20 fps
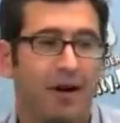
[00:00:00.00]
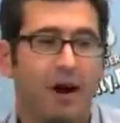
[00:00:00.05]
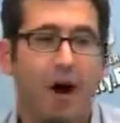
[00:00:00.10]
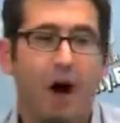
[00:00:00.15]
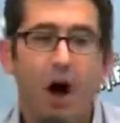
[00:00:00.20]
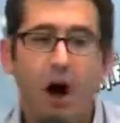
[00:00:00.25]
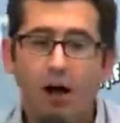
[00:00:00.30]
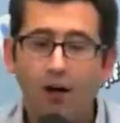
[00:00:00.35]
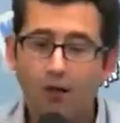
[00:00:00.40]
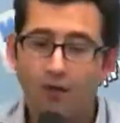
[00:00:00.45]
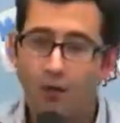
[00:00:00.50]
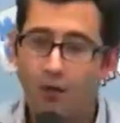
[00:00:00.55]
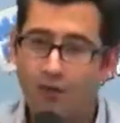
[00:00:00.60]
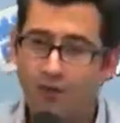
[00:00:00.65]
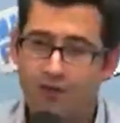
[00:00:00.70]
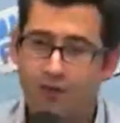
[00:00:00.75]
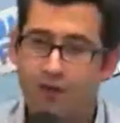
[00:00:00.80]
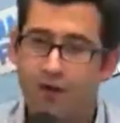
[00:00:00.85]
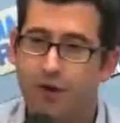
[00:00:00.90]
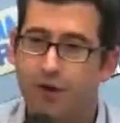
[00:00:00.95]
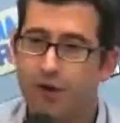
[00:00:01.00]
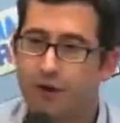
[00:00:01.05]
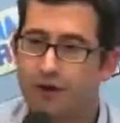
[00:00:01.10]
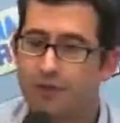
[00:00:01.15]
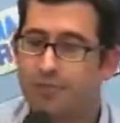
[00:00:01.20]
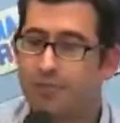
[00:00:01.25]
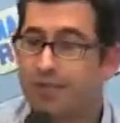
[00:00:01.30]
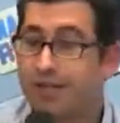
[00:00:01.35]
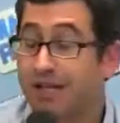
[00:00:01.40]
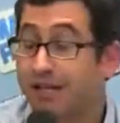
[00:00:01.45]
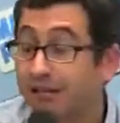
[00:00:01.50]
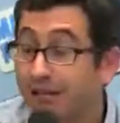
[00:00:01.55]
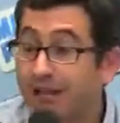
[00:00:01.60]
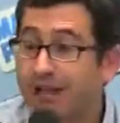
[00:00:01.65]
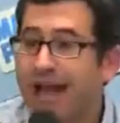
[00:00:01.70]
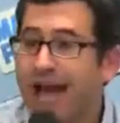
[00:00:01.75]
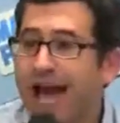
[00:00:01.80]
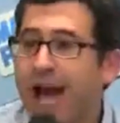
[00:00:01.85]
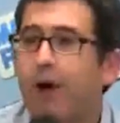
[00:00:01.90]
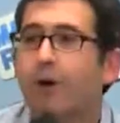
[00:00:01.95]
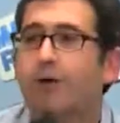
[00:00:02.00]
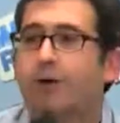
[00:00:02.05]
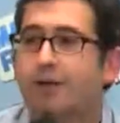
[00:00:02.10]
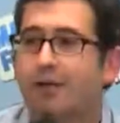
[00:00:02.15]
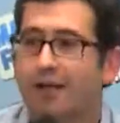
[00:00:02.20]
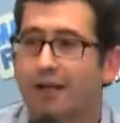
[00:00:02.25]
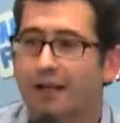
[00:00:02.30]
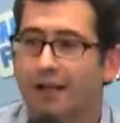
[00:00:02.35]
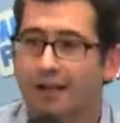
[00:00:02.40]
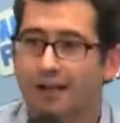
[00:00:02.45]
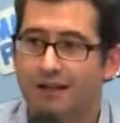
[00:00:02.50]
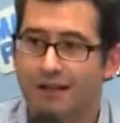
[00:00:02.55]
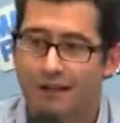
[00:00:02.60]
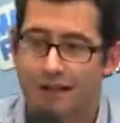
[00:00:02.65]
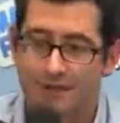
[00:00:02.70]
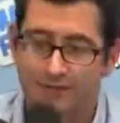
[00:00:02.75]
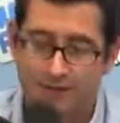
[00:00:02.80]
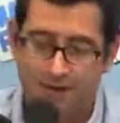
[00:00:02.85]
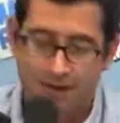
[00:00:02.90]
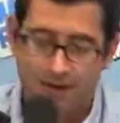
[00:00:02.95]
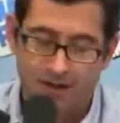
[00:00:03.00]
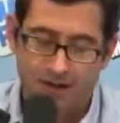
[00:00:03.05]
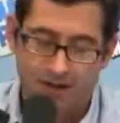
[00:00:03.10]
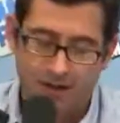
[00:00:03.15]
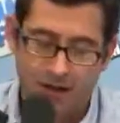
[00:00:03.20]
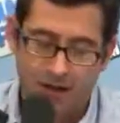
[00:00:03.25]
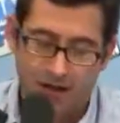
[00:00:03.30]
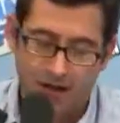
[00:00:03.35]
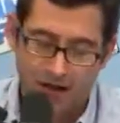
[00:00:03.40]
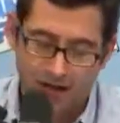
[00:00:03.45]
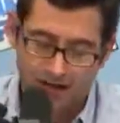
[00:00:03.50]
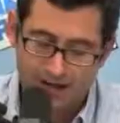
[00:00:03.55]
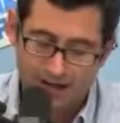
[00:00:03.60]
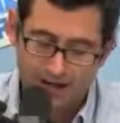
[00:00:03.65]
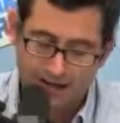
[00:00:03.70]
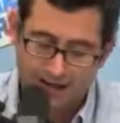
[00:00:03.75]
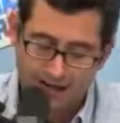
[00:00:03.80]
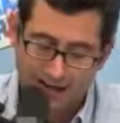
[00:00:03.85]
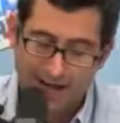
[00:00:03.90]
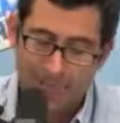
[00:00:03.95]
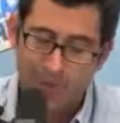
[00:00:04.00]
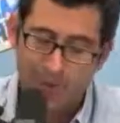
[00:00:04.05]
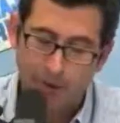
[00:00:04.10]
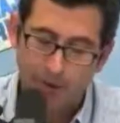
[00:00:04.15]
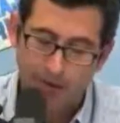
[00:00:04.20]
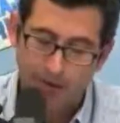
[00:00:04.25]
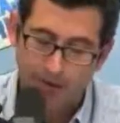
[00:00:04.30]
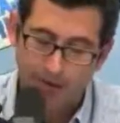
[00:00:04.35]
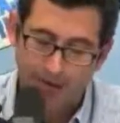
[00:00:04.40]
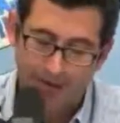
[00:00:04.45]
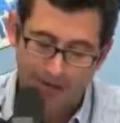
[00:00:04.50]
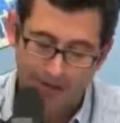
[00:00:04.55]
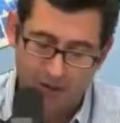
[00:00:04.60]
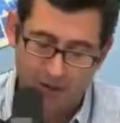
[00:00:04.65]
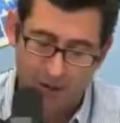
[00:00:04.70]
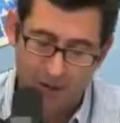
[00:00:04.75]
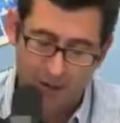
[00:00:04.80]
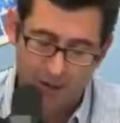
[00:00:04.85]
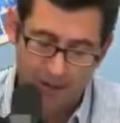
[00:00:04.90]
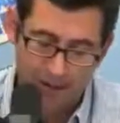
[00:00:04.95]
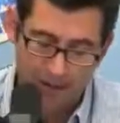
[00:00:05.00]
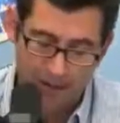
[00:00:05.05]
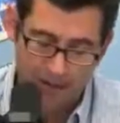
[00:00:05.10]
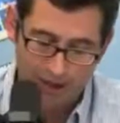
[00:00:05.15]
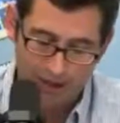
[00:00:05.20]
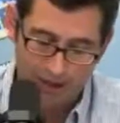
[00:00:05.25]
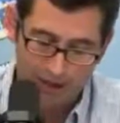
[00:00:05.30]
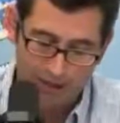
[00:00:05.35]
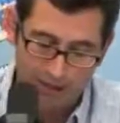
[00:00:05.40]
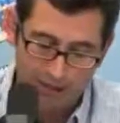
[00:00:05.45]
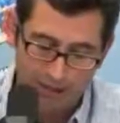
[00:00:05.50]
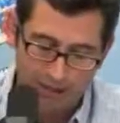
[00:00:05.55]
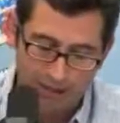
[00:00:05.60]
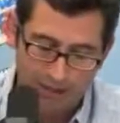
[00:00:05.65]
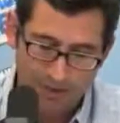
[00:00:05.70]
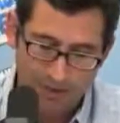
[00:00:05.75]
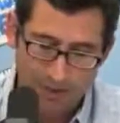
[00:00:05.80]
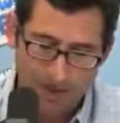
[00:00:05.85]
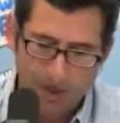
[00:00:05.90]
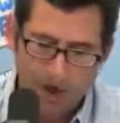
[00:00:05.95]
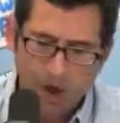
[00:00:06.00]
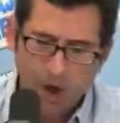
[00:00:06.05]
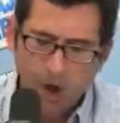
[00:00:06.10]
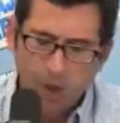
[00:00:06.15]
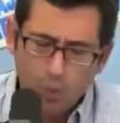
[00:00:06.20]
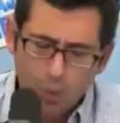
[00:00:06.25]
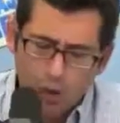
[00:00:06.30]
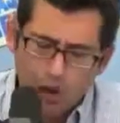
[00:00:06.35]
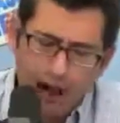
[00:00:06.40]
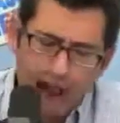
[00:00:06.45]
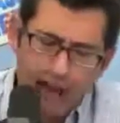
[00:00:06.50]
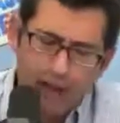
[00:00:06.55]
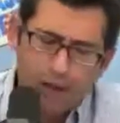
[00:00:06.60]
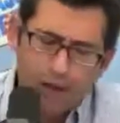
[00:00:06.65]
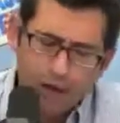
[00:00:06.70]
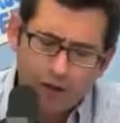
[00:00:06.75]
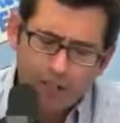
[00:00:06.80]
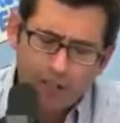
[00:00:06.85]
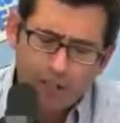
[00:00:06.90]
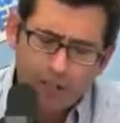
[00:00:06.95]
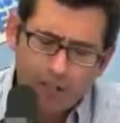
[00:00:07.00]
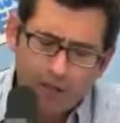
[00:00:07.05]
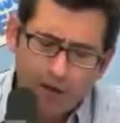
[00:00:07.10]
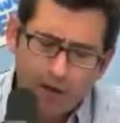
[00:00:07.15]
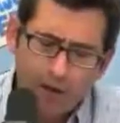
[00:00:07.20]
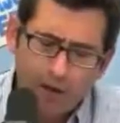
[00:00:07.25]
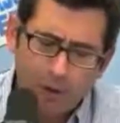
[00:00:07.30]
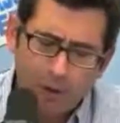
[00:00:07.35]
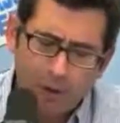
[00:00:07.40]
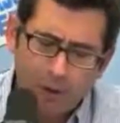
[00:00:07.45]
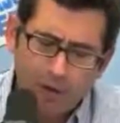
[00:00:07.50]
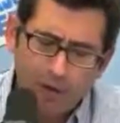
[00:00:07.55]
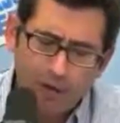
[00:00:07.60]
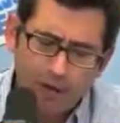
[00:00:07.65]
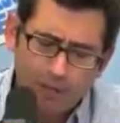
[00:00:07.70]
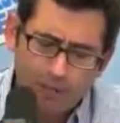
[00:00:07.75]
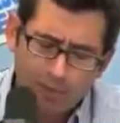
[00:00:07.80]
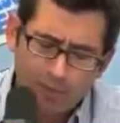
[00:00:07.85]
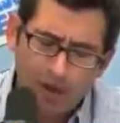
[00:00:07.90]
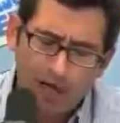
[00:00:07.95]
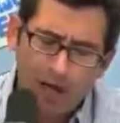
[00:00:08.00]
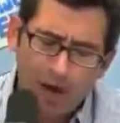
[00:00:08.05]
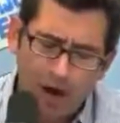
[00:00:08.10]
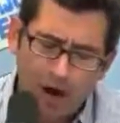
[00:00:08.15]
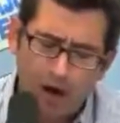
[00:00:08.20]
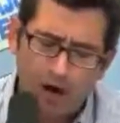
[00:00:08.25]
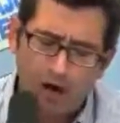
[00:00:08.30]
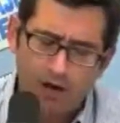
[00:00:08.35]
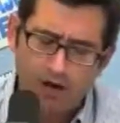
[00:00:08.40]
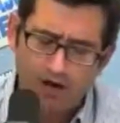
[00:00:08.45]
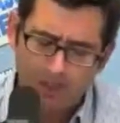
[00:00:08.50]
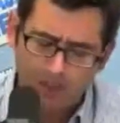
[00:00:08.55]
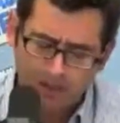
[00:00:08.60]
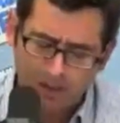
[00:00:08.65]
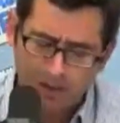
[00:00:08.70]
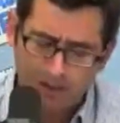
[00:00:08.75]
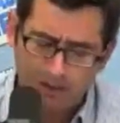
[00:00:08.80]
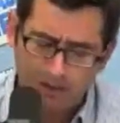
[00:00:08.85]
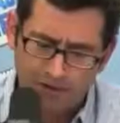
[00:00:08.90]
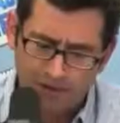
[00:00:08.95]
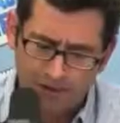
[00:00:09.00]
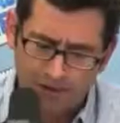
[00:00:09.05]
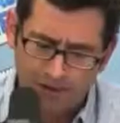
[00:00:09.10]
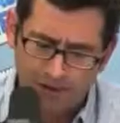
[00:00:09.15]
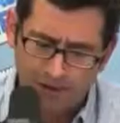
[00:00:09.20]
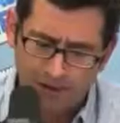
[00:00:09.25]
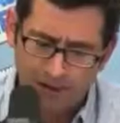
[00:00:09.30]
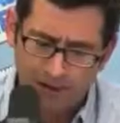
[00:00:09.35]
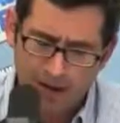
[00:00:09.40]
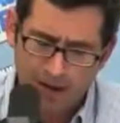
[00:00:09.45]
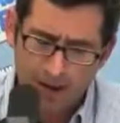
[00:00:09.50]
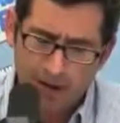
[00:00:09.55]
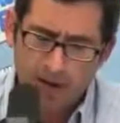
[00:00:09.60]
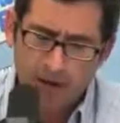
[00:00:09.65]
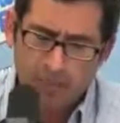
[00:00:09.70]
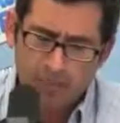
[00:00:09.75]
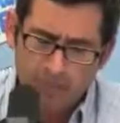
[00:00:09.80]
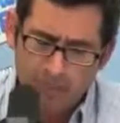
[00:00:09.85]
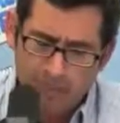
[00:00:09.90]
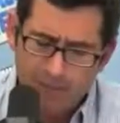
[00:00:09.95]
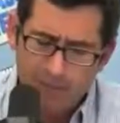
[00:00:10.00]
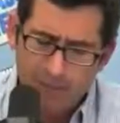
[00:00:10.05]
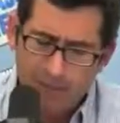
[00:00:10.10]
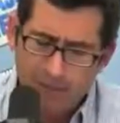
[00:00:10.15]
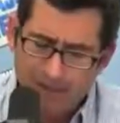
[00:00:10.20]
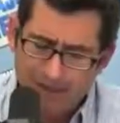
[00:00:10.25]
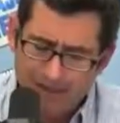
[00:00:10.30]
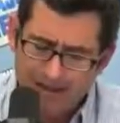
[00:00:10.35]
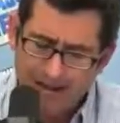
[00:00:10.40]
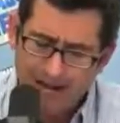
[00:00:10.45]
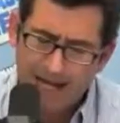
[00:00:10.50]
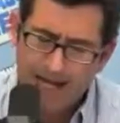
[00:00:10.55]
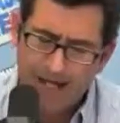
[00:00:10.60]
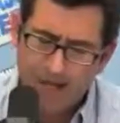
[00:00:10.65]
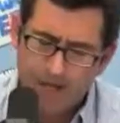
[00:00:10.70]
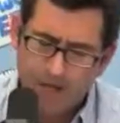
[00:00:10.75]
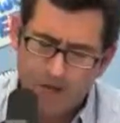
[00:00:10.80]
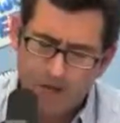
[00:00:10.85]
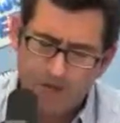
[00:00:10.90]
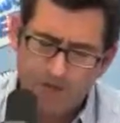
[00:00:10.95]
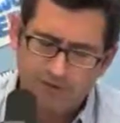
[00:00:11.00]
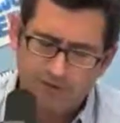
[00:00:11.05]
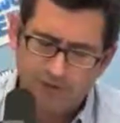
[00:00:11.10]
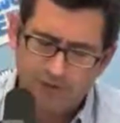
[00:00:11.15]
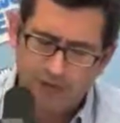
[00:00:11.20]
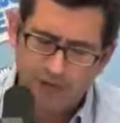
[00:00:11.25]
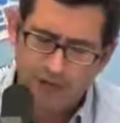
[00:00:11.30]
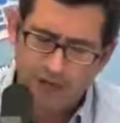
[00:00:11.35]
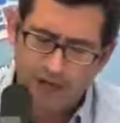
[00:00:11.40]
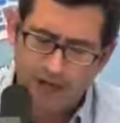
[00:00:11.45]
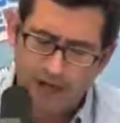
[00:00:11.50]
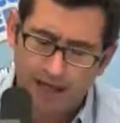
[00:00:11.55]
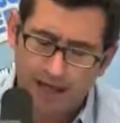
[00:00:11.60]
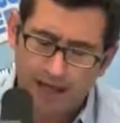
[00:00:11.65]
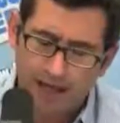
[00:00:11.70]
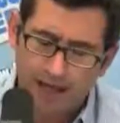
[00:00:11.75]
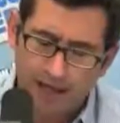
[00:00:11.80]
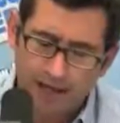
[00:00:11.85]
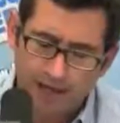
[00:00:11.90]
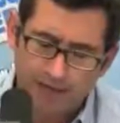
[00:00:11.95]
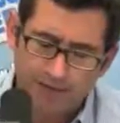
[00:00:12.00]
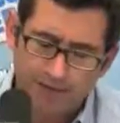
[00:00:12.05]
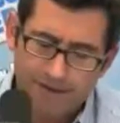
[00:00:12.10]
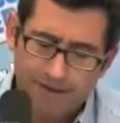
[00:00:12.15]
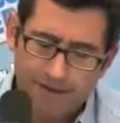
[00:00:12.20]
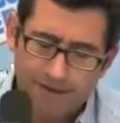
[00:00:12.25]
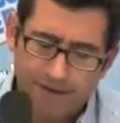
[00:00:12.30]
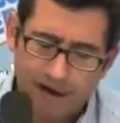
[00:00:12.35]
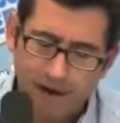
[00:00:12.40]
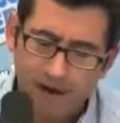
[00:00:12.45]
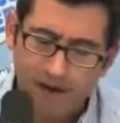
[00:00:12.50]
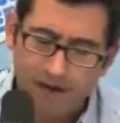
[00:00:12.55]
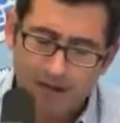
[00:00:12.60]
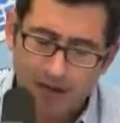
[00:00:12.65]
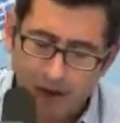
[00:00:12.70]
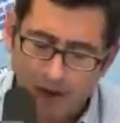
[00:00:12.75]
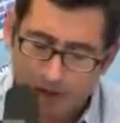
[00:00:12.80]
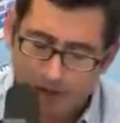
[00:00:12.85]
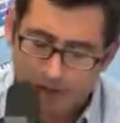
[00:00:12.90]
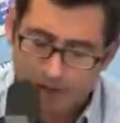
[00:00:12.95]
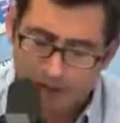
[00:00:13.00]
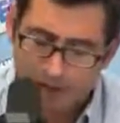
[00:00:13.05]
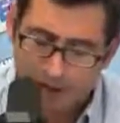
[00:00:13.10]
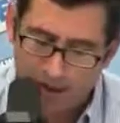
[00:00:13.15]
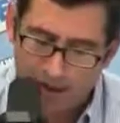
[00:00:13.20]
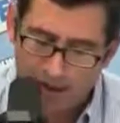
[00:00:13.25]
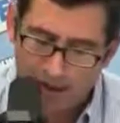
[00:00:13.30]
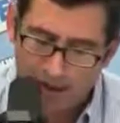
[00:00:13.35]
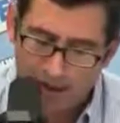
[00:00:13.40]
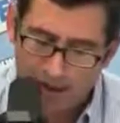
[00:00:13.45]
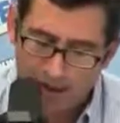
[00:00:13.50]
all sorts of goods, particularly housing in San Francisco, as an example over the past 20 years. We're actually working pretty hard to build something. People in the tech industry feel like life is a meritocracy.